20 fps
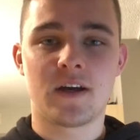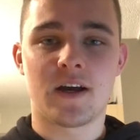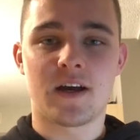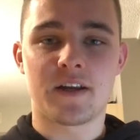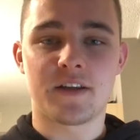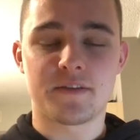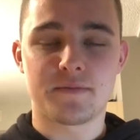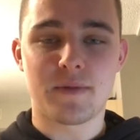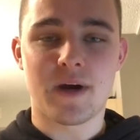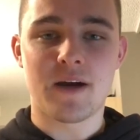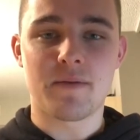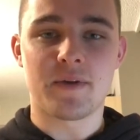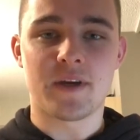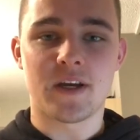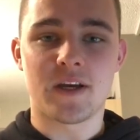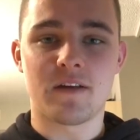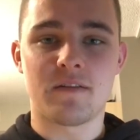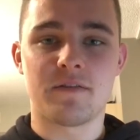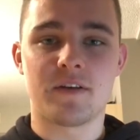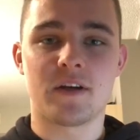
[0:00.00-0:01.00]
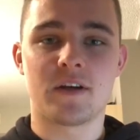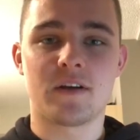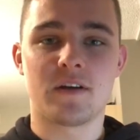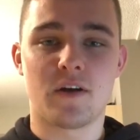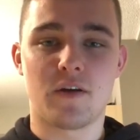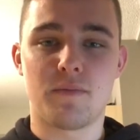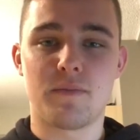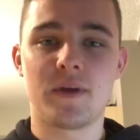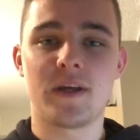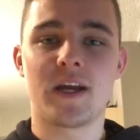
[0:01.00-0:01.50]
and it's my behaviour
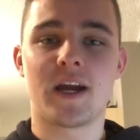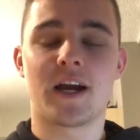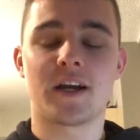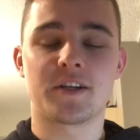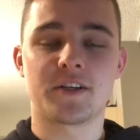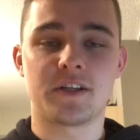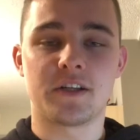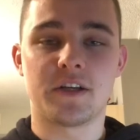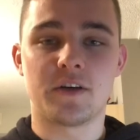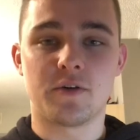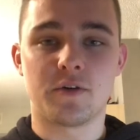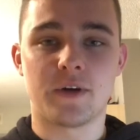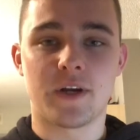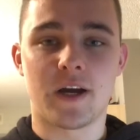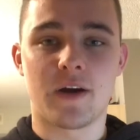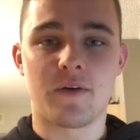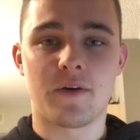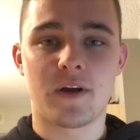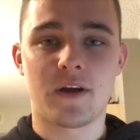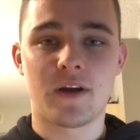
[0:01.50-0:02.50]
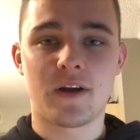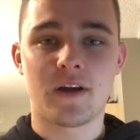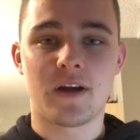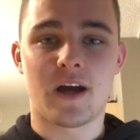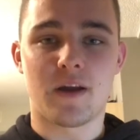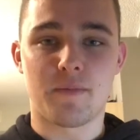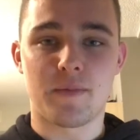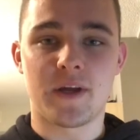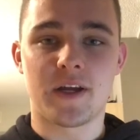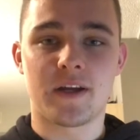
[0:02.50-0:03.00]
and me actually going out
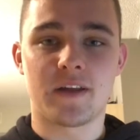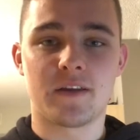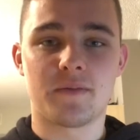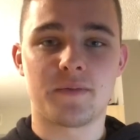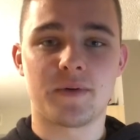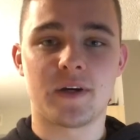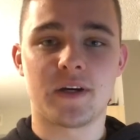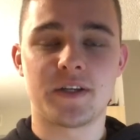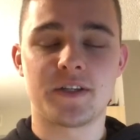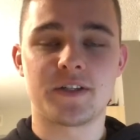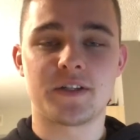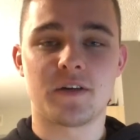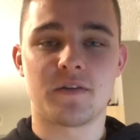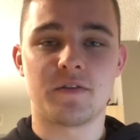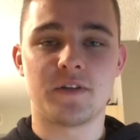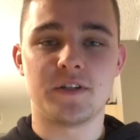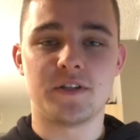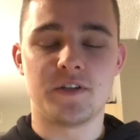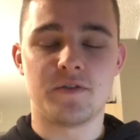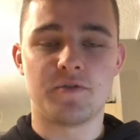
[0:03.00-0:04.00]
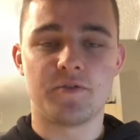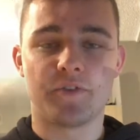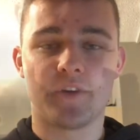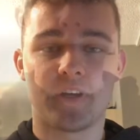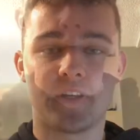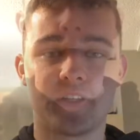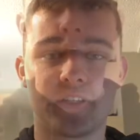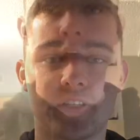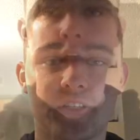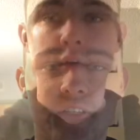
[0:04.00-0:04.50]
and making the purchase of these new
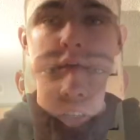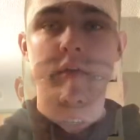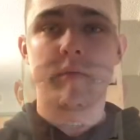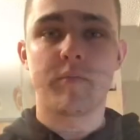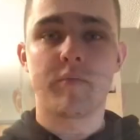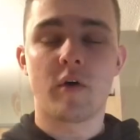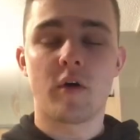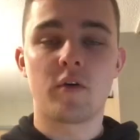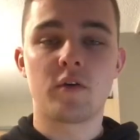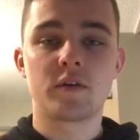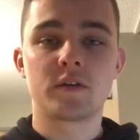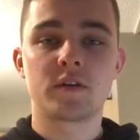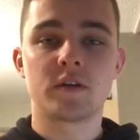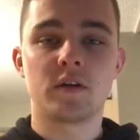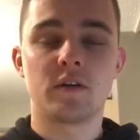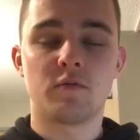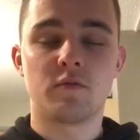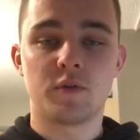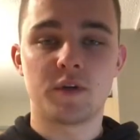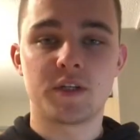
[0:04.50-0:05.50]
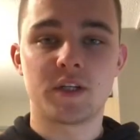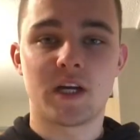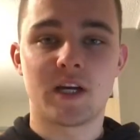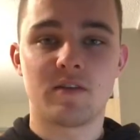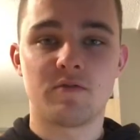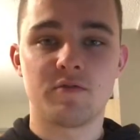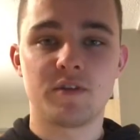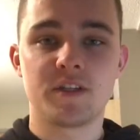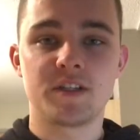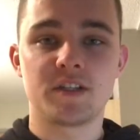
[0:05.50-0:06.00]
trainers.
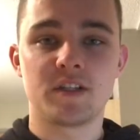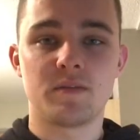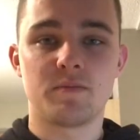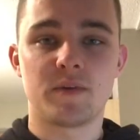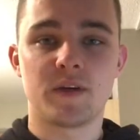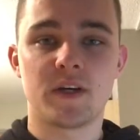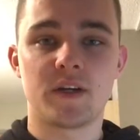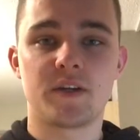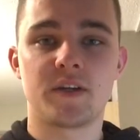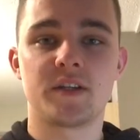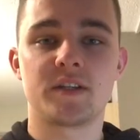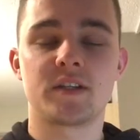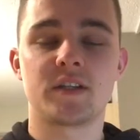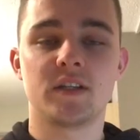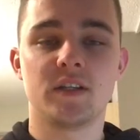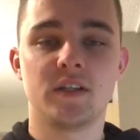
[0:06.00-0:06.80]
Recently purchased